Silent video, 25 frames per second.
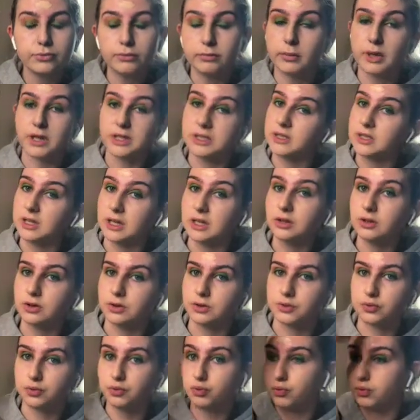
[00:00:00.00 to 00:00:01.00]
My skin
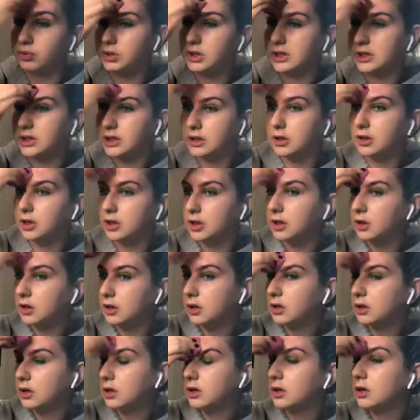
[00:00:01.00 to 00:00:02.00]
looks really good
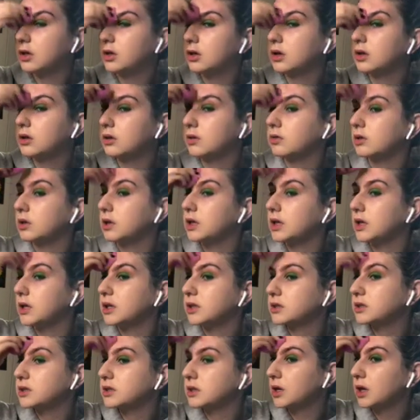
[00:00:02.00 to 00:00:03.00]
with
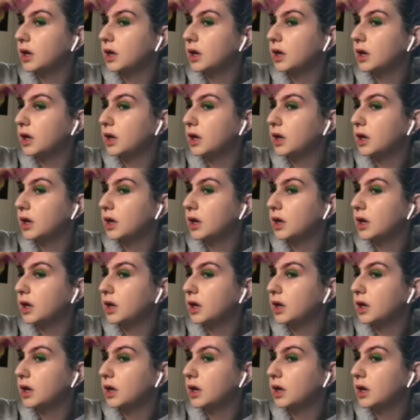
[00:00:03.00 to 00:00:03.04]
this.